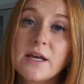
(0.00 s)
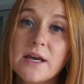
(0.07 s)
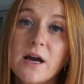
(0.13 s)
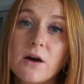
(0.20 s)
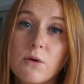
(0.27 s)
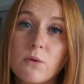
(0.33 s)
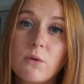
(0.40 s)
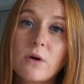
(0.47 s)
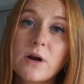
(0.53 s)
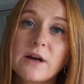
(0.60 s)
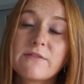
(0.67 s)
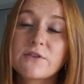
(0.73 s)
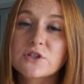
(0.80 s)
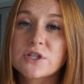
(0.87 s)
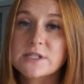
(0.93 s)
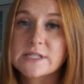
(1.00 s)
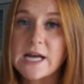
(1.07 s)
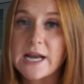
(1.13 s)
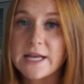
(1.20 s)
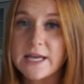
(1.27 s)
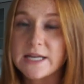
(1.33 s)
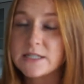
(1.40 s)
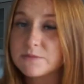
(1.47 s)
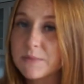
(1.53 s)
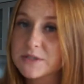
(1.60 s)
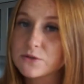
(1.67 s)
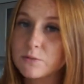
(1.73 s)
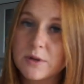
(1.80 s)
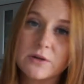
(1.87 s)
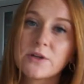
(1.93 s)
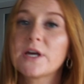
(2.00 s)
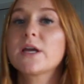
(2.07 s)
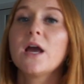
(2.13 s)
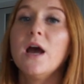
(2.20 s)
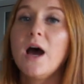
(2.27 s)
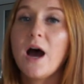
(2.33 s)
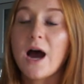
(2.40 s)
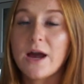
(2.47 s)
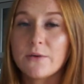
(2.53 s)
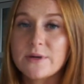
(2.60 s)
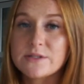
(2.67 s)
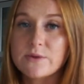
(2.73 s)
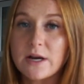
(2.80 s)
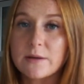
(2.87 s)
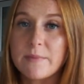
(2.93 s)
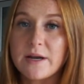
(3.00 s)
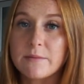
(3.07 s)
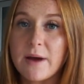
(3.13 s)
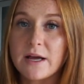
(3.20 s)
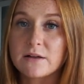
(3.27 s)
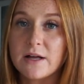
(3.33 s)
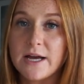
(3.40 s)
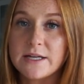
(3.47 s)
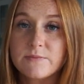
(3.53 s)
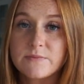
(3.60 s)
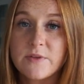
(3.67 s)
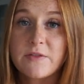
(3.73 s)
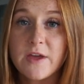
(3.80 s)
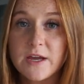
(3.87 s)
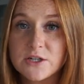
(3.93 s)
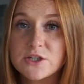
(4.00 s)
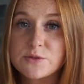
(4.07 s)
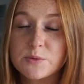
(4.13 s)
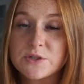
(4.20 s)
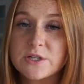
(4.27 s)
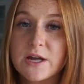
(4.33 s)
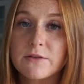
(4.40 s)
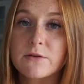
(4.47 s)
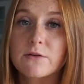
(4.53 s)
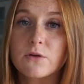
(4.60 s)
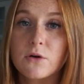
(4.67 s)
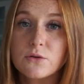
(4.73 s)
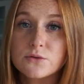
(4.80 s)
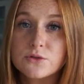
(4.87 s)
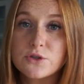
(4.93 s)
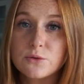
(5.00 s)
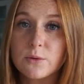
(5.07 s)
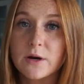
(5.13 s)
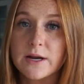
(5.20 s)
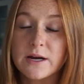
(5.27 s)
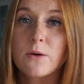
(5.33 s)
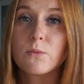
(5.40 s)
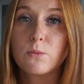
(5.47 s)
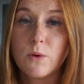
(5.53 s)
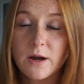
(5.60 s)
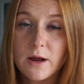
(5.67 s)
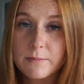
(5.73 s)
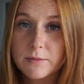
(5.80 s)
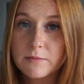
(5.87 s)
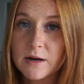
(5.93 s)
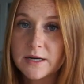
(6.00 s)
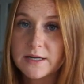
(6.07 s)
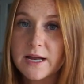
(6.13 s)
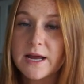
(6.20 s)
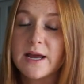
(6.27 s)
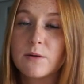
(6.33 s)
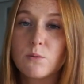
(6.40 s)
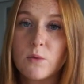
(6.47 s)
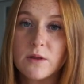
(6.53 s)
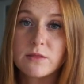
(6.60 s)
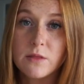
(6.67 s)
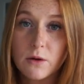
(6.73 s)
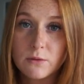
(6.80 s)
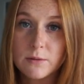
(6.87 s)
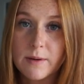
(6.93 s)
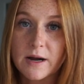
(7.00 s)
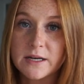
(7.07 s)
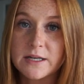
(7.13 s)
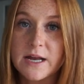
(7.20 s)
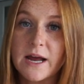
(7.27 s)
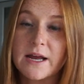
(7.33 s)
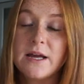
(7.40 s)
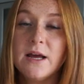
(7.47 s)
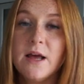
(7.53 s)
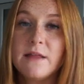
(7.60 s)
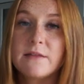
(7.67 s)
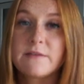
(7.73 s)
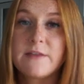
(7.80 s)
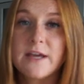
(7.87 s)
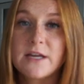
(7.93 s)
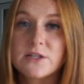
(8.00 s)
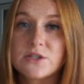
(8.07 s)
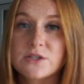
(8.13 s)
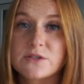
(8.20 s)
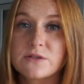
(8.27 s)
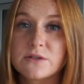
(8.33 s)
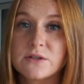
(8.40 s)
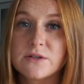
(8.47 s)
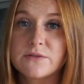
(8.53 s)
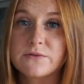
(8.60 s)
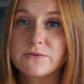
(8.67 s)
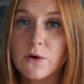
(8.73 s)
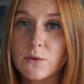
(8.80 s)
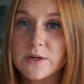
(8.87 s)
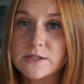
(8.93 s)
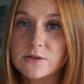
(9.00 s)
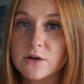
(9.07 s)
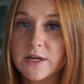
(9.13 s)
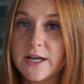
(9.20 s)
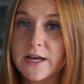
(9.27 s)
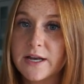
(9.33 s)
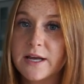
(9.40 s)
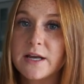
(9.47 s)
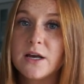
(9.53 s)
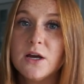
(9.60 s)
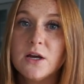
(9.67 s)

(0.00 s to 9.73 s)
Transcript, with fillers: Yeah, or if you're just getting into muscle building, I always recommend to my clients that they can just put together their own two workouts, one upper body day and one lower body day, that they can just focus on hitting